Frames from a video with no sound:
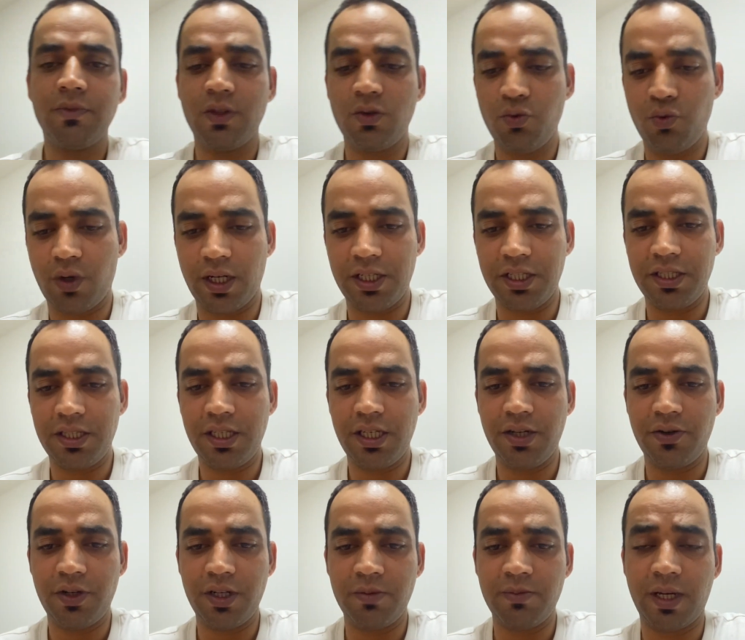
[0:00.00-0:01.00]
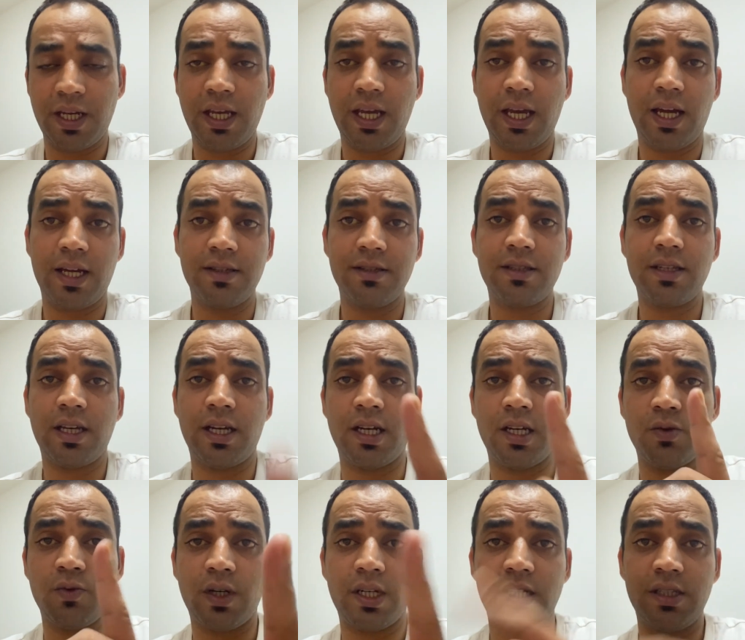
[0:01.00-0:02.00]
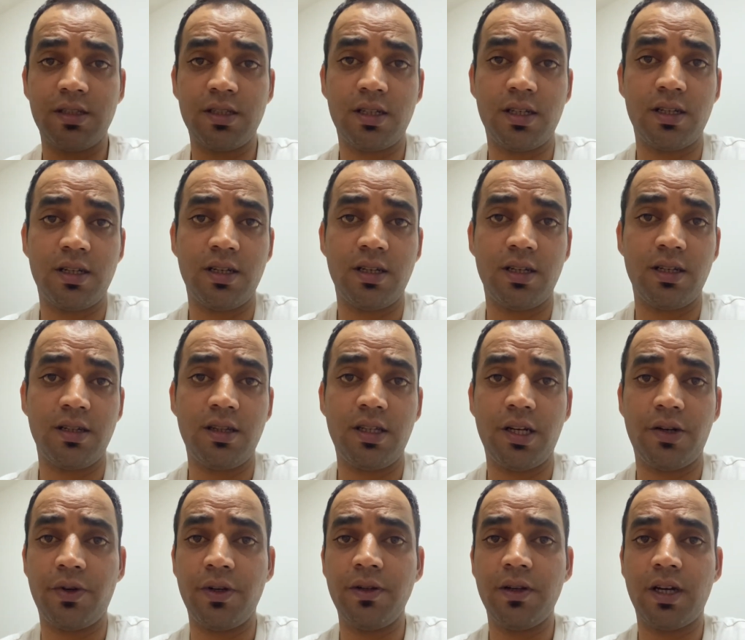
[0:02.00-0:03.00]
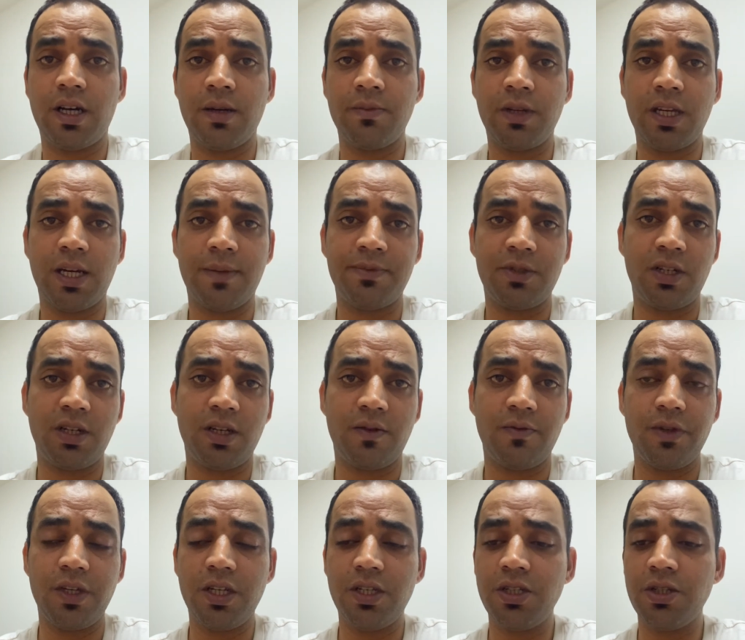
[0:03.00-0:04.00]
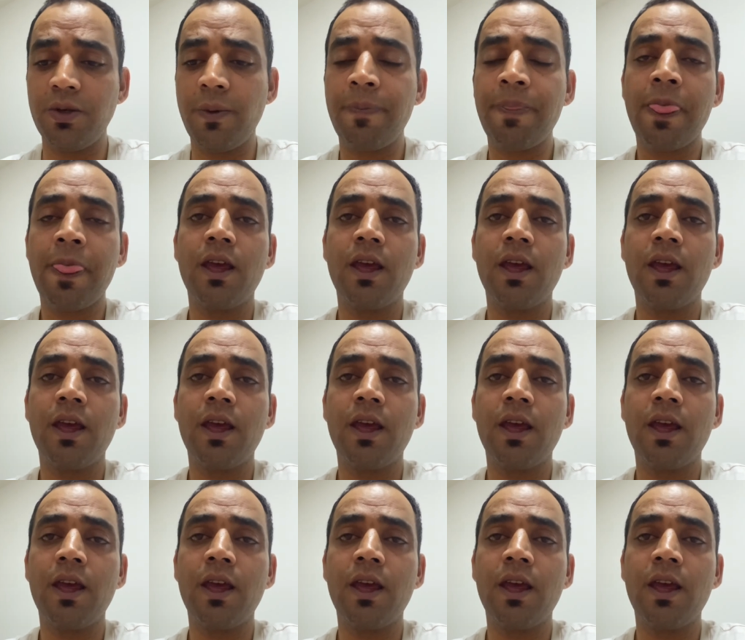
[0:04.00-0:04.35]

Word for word: One is here in my hands and one is uh, there I'm capturing a video.